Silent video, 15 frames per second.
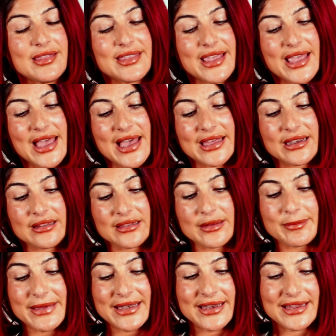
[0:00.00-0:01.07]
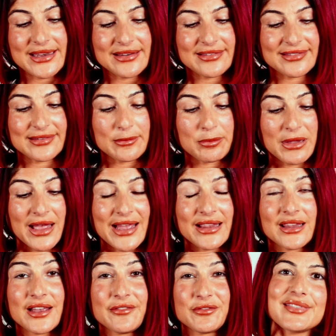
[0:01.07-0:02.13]
They had a limited supply
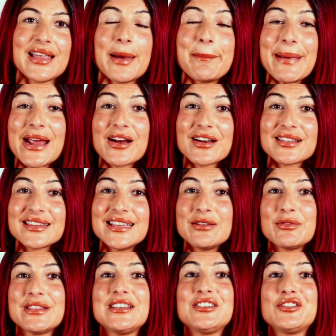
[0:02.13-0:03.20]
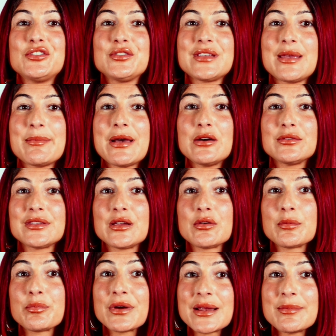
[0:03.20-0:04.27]
left. Apparently, when these shoes came out, they
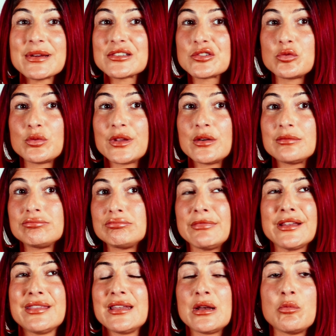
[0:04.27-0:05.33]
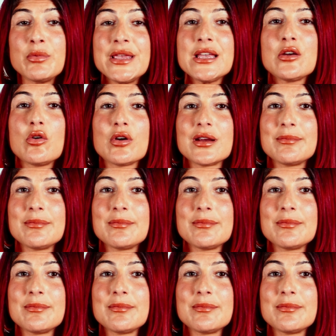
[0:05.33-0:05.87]
were pretty much sold out within a week or